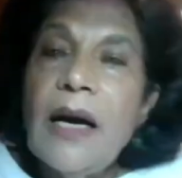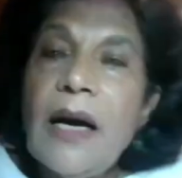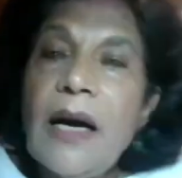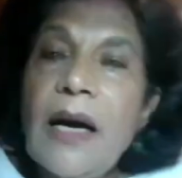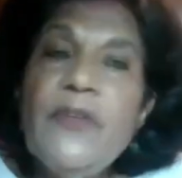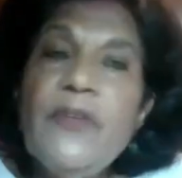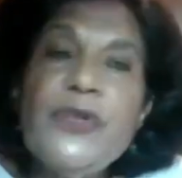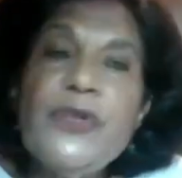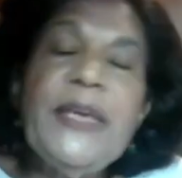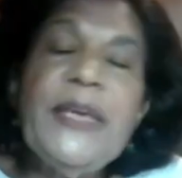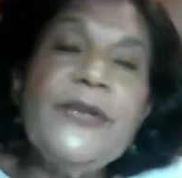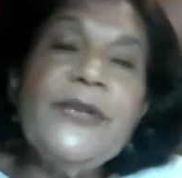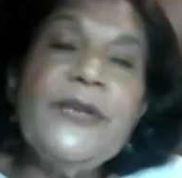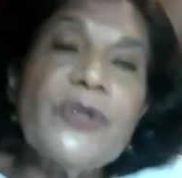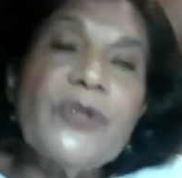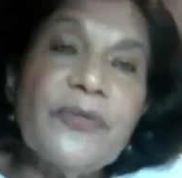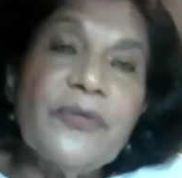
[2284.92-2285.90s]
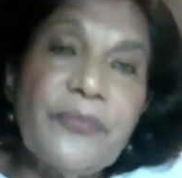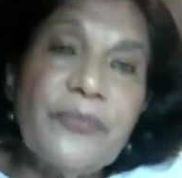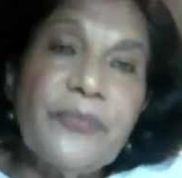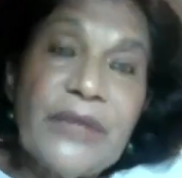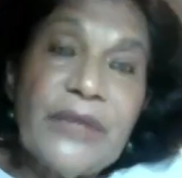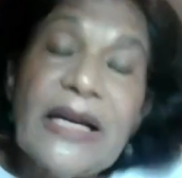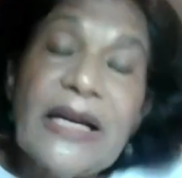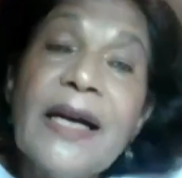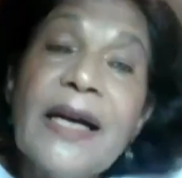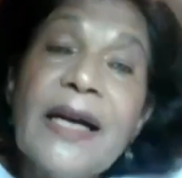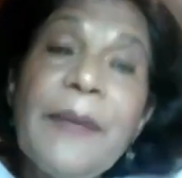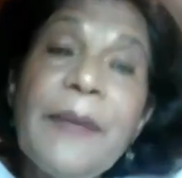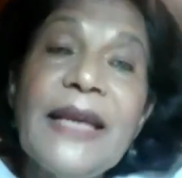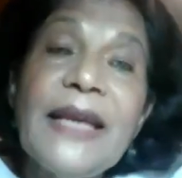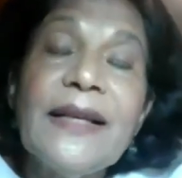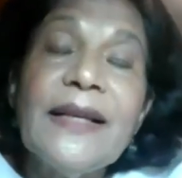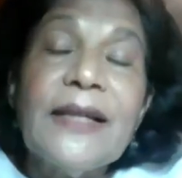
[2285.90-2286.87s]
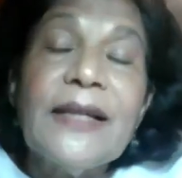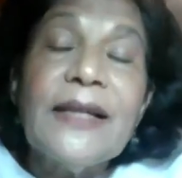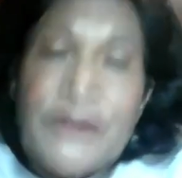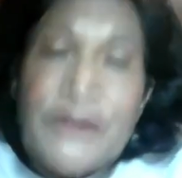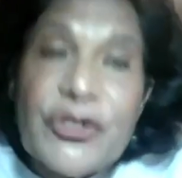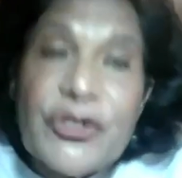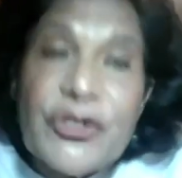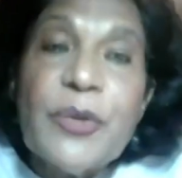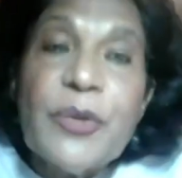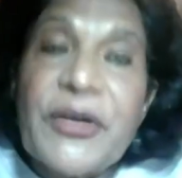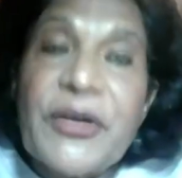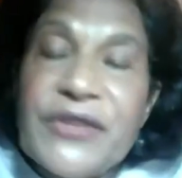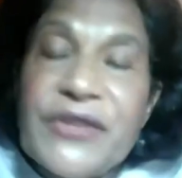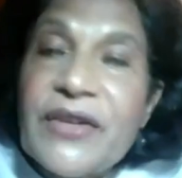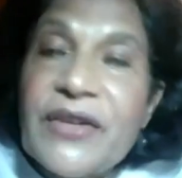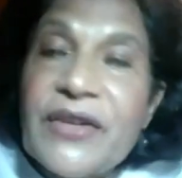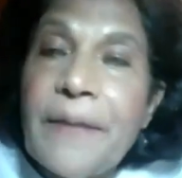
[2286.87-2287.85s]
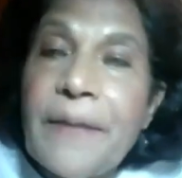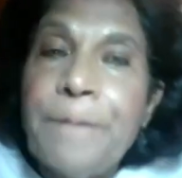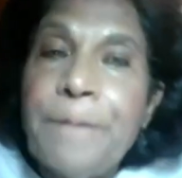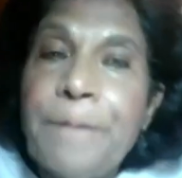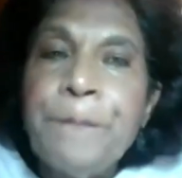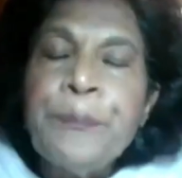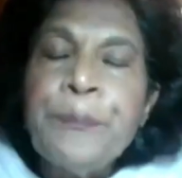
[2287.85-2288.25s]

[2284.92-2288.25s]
which means sort of curbing consumerism,